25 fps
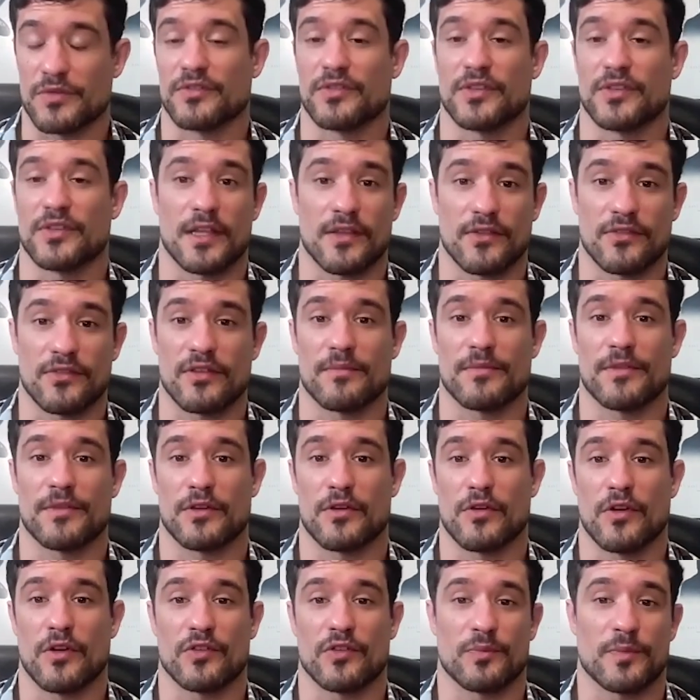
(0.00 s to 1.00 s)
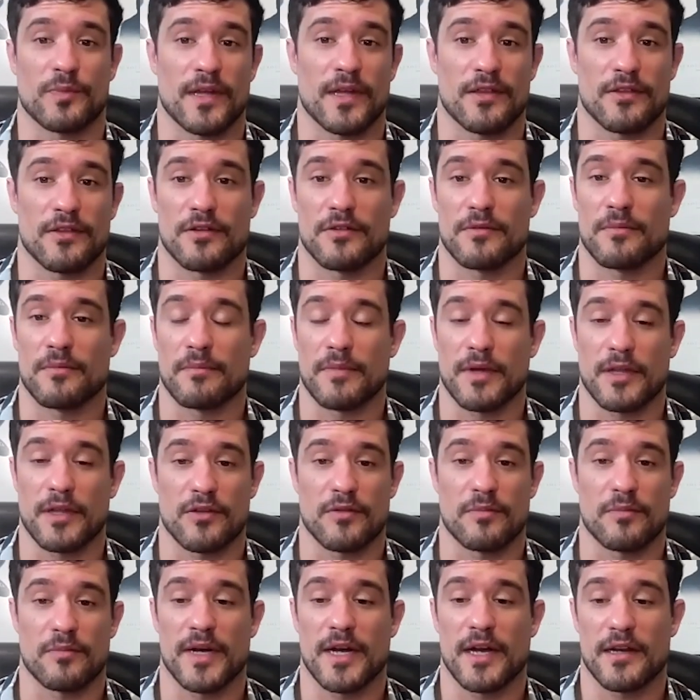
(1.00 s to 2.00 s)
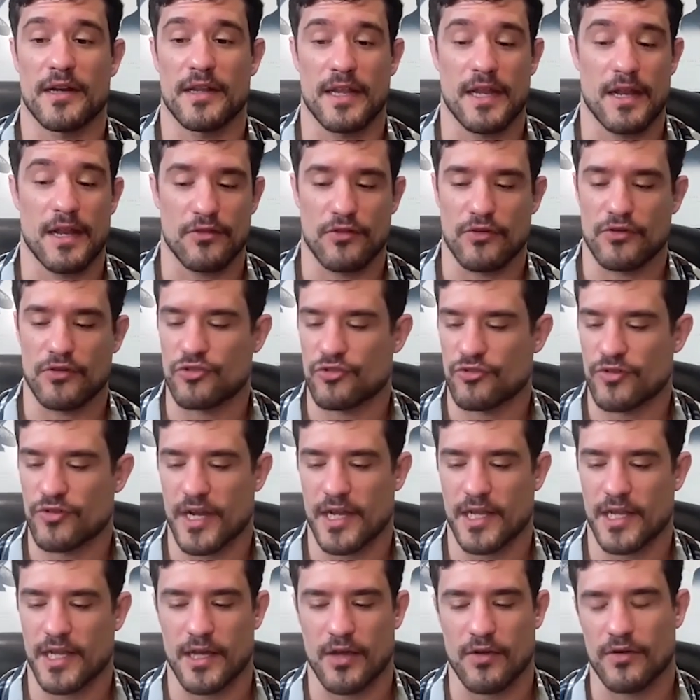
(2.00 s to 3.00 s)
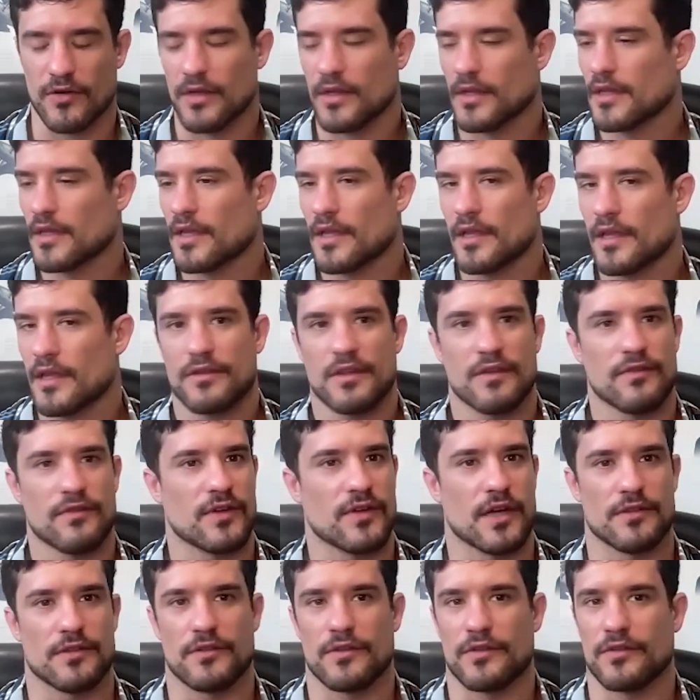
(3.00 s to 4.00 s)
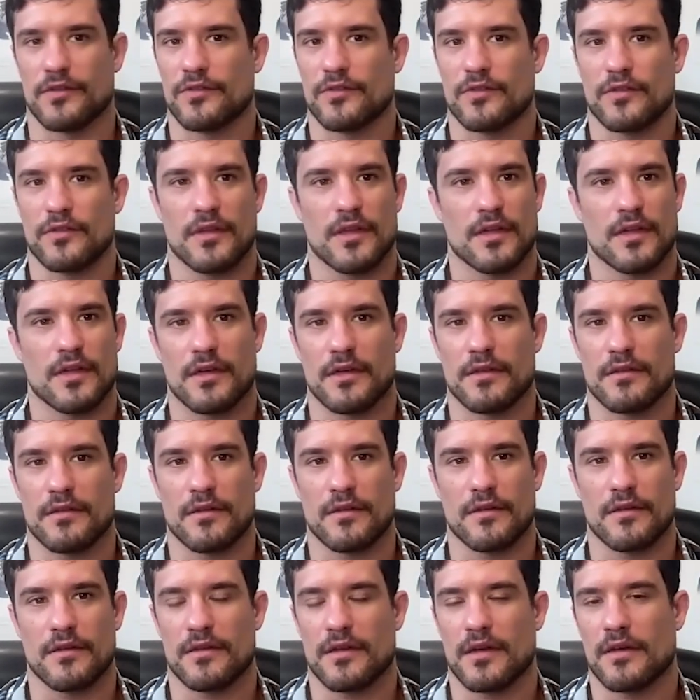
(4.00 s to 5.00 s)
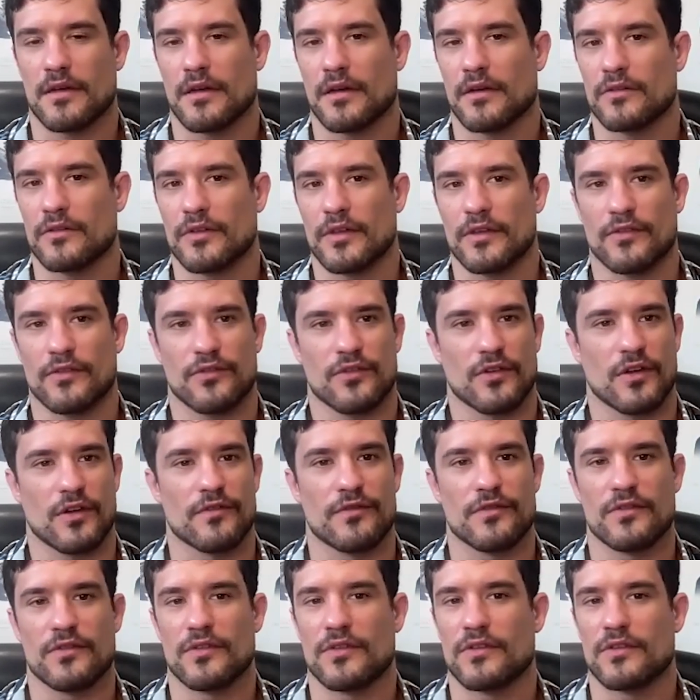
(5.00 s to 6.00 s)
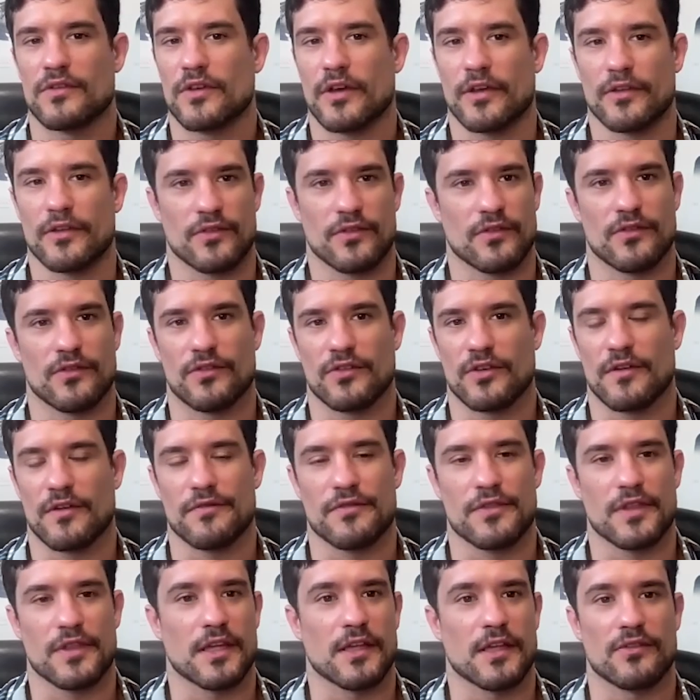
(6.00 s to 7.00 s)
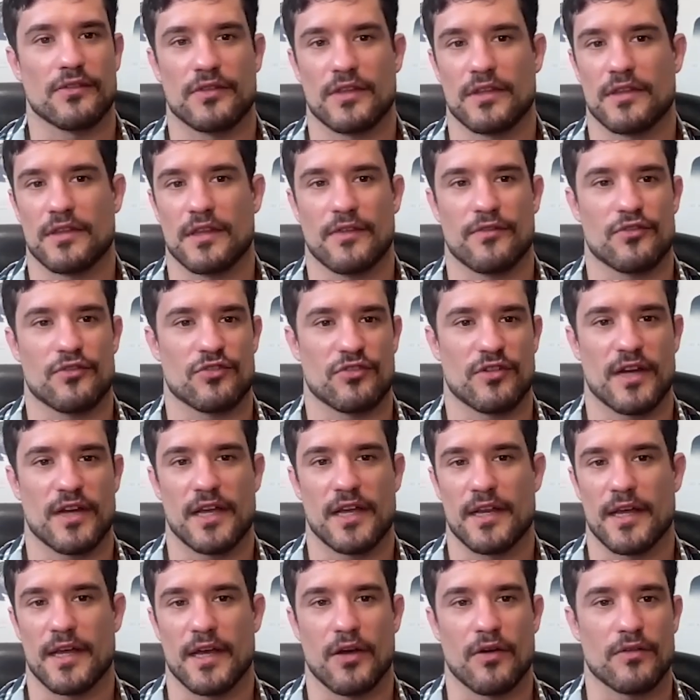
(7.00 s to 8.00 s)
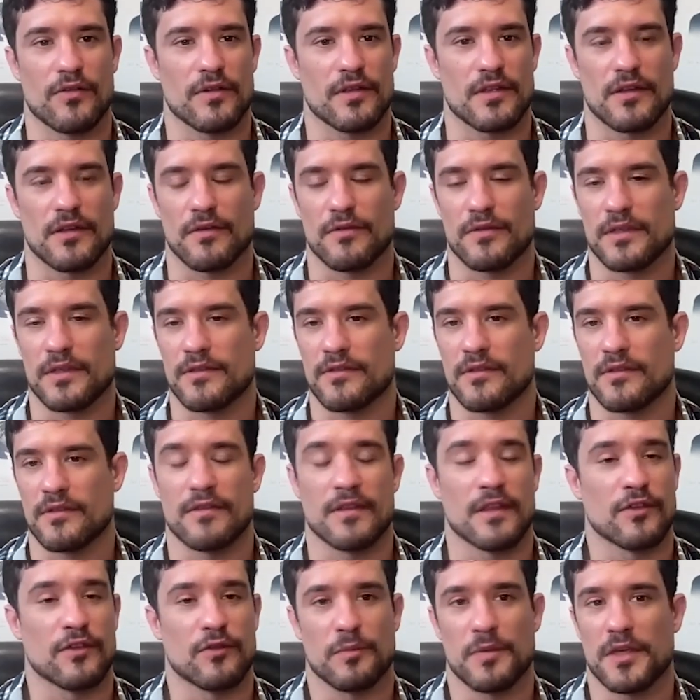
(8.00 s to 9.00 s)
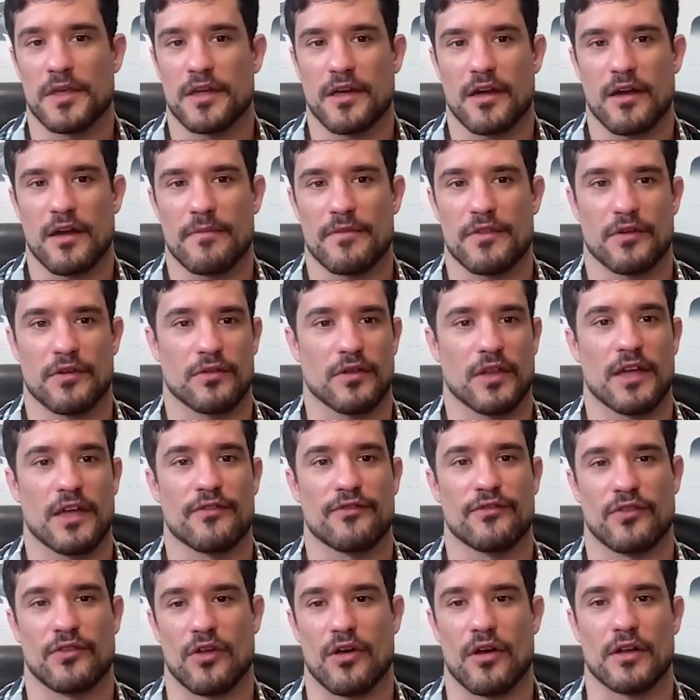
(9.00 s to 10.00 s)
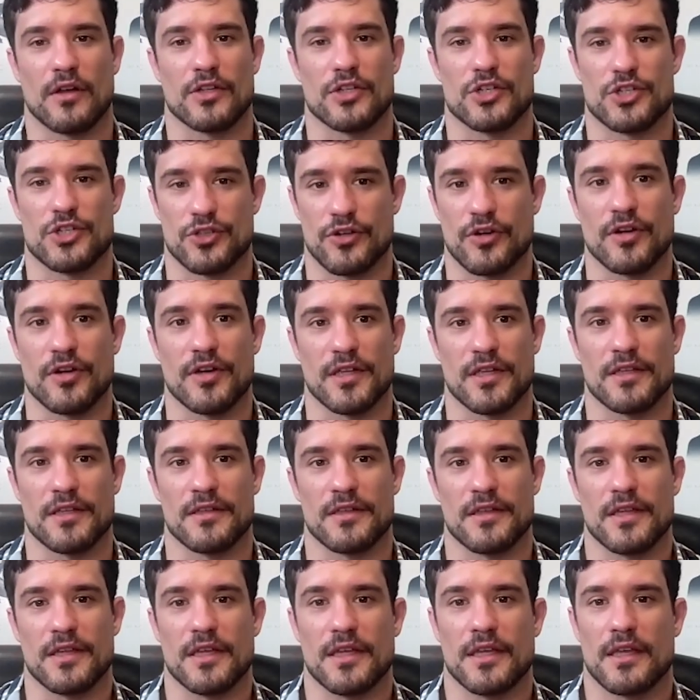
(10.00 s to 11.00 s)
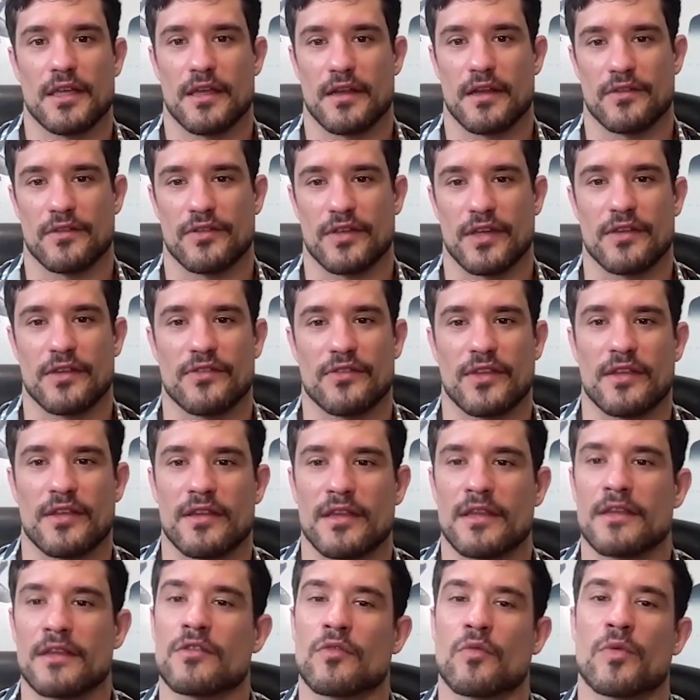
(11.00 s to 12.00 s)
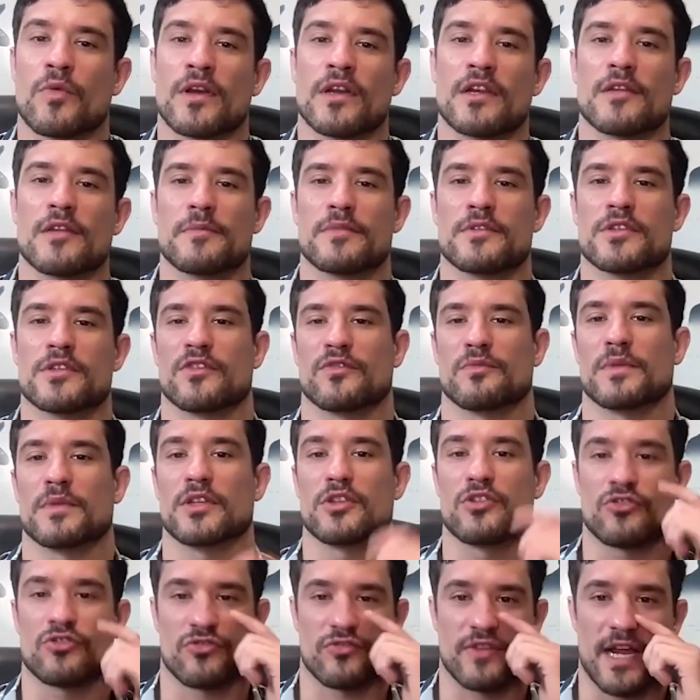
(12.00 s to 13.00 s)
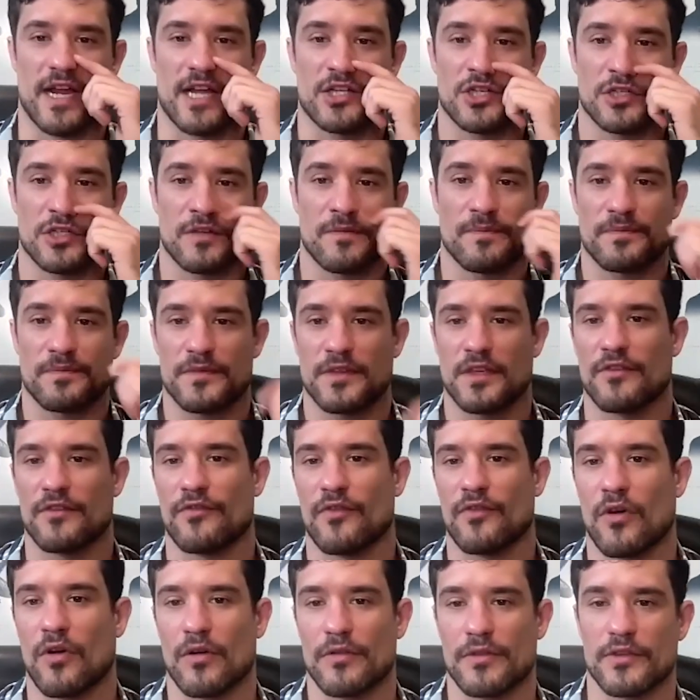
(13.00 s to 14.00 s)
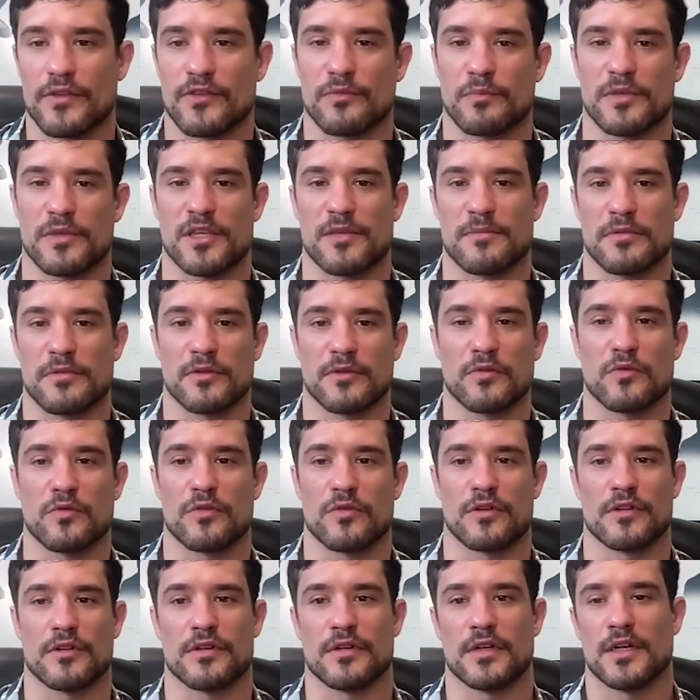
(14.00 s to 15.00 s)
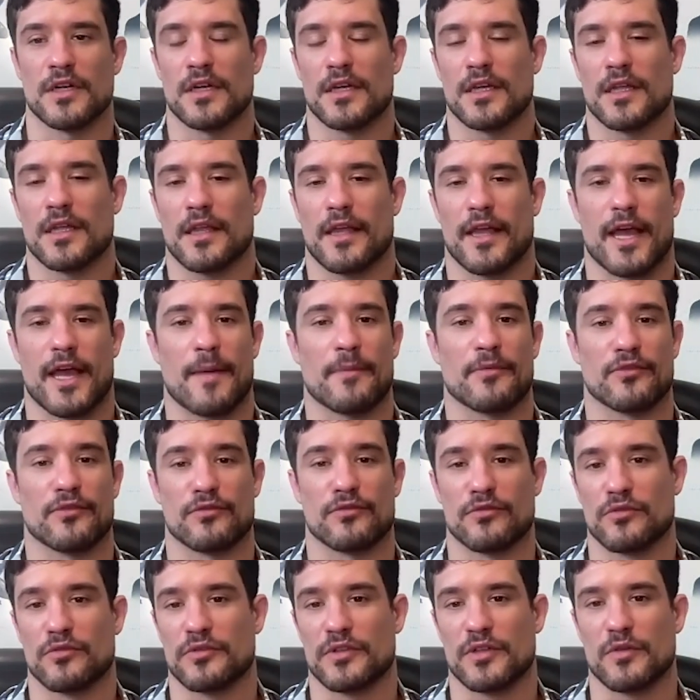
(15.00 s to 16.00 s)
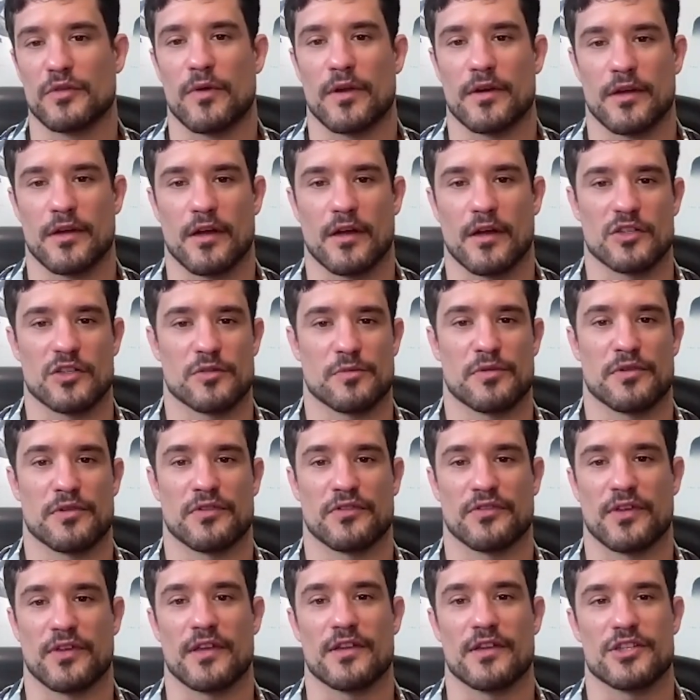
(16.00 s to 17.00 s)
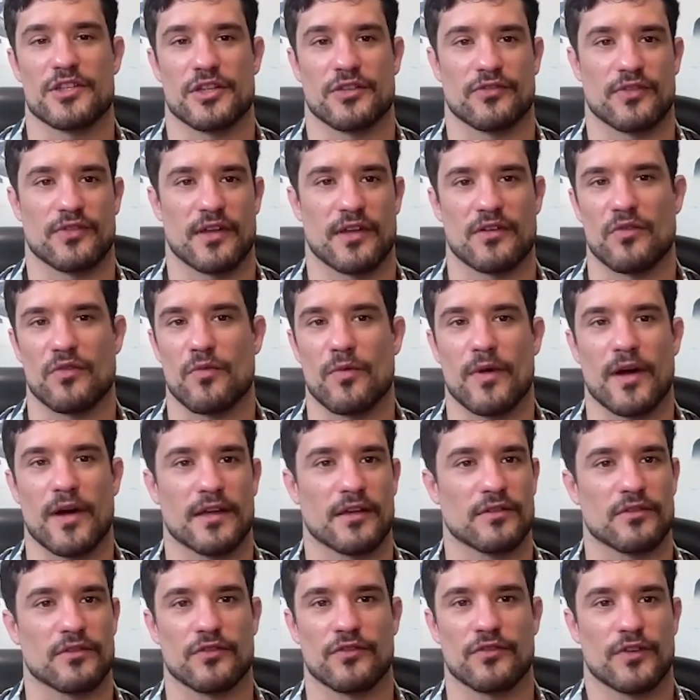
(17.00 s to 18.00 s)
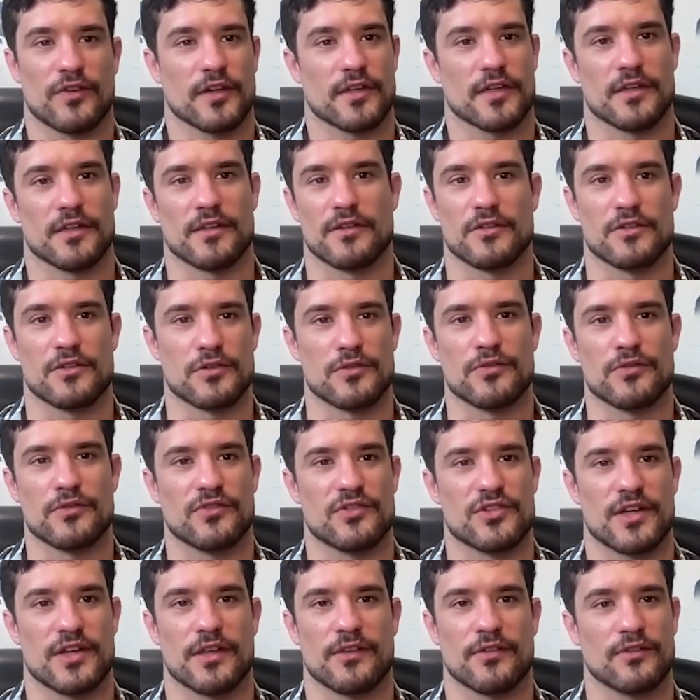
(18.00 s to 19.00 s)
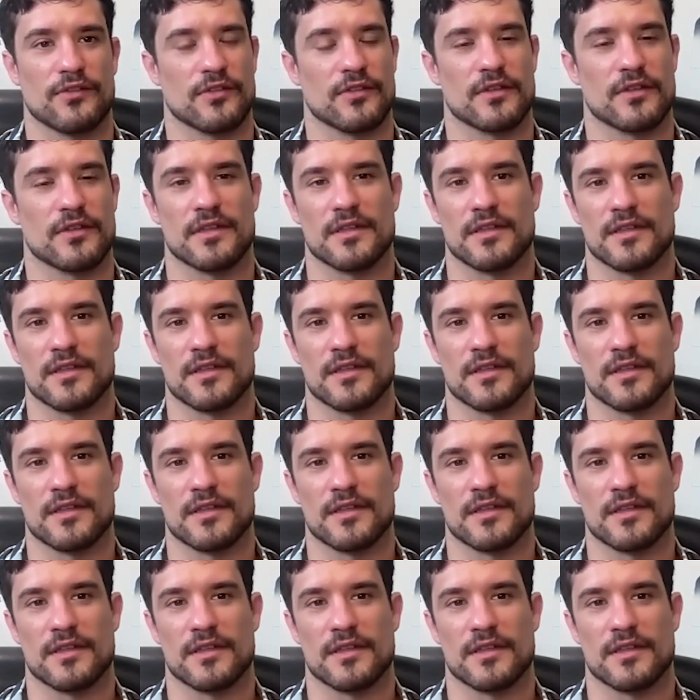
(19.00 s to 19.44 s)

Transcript: is again something caused by their body, and they're trying out, they've got this a list of dozens of things that they've tried out. It's become their lifelong journey in a sense. And wouldn't it just be tragic if all these people were absolutely 100% just on a wild fucking goose chase?